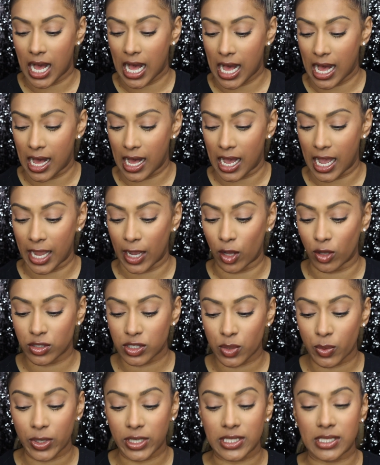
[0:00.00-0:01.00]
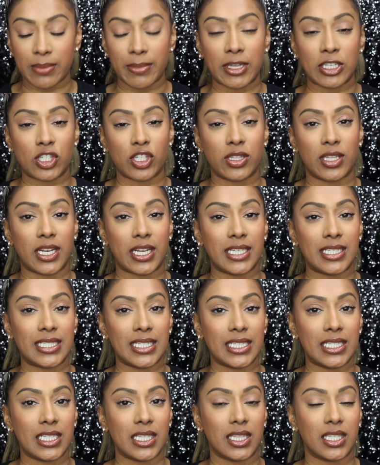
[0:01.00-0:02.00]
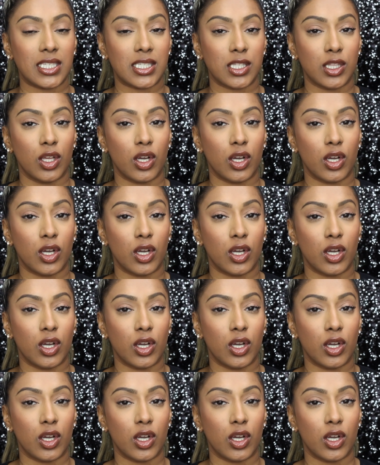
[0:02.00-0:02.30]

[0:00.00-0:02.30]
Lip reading: I also wanted to mention that I did this